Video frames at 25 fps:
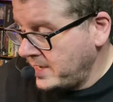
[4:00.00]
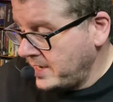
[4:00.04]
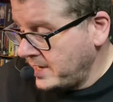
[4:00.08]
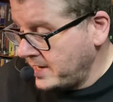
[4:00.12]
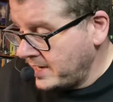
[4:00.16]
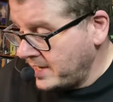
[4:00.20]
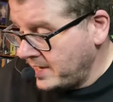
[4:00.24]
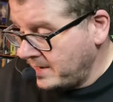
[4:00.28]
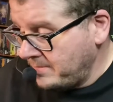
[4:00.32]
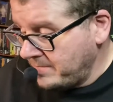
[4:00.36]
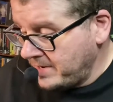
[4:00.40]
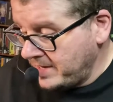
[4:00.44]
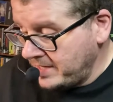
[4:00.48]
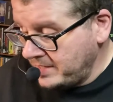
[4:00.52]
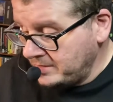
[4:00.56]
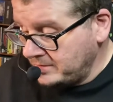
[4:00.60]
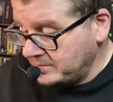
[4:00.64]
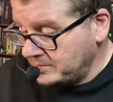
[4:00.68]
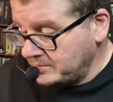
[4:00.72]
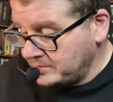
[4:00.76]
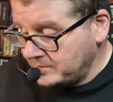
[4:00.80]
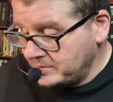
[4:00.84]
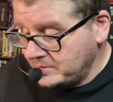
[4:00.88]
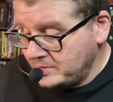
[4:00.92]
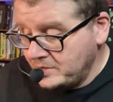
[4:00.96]
I got my
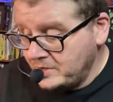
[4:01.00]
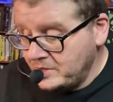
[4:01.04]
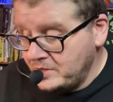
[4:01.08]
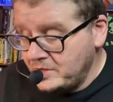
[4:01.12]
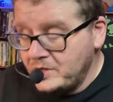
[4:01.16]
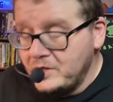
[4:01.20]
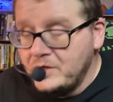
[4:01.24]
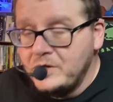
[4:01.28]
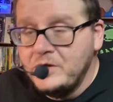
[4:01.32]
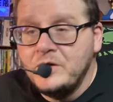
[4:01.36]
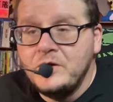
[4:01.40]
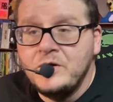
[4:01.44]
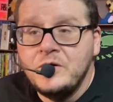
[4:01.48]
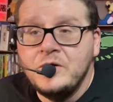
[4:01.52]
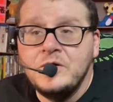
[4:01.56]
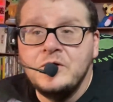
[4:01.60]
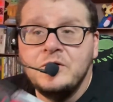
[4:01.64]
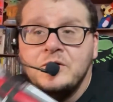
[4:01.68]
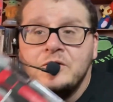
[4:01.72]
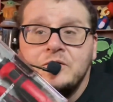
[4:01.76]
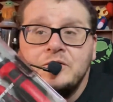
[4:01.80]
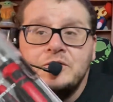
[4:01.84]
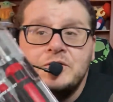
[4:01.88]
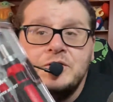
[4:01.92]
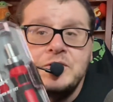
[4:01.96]
little
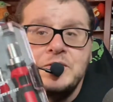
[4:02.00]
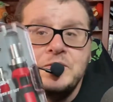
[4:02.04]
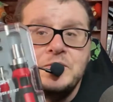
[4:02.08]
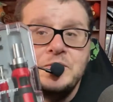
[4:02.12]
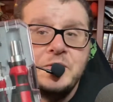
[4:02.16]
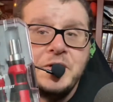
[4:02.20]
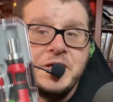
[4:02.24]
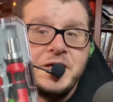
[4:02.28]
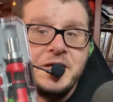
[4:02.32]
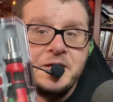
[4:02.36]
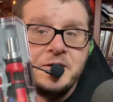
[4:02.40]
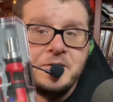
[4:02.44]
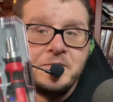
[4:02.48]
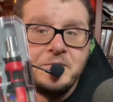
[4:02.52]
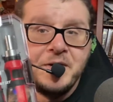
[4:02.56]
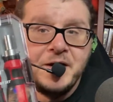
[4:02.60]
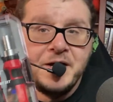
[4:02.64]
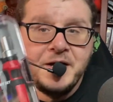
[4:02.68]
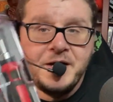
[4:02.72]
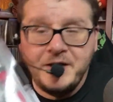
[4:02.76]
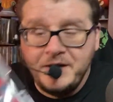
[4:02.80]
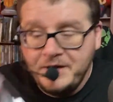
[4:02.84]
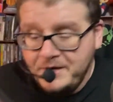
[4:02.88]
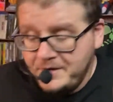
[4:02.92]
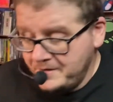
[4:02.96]
toolkit
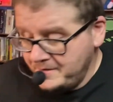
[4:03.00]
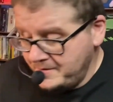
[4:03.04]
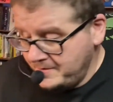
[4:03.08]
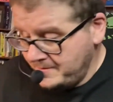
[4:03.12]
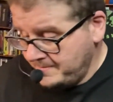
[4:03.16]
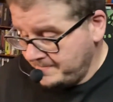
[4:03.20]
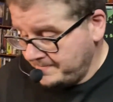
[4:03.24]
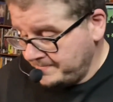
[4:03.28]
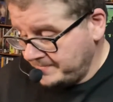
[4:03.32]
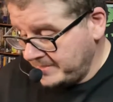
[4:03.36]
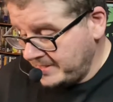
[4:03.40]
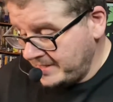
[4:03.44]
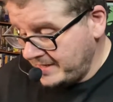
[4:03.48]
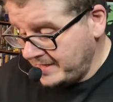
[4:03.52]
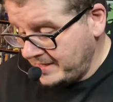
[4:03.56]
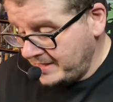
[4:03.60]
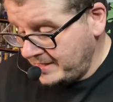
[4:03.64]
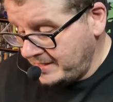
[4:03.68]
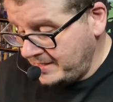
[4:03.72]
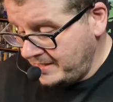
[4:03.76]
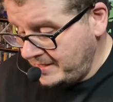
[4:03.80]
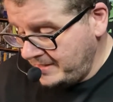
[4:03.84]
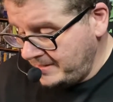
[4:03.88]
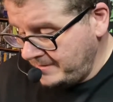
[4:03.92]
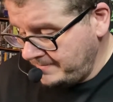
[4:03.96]
right here that I
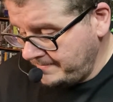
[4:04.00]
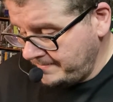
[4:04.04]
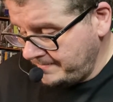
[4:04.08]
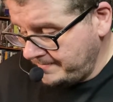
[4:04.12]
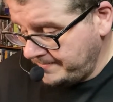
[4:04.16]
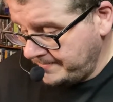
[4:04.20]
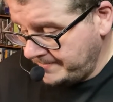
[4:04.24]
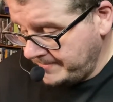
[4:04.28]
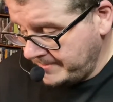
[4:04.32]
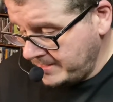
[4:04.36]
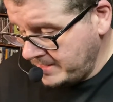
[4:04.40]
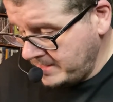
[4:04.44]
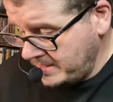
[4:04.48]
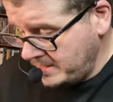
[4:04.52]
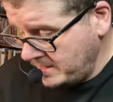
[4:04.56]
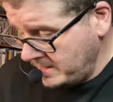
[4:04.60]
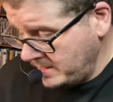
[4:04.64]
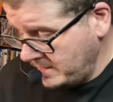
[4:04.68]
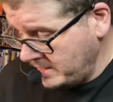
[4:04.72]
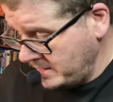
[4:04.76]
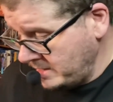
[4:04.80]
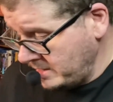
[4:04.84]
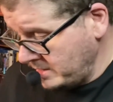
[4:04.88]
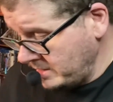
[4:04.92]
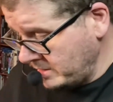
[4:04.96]
need
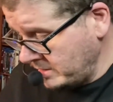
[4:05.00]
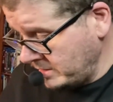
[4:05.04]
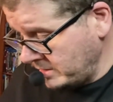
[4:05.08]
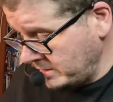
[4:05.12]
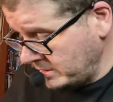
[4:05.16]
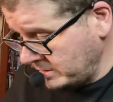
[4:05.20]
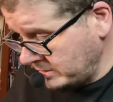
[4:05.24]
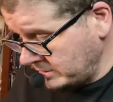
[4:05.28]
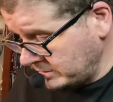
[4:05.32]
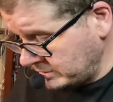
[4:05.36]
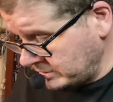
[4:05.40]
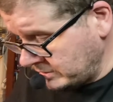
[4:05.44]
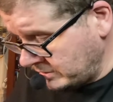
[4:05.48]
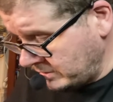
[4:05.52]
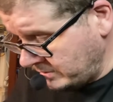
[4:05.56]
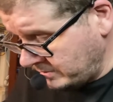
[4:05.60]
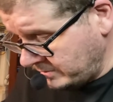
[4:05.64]
to go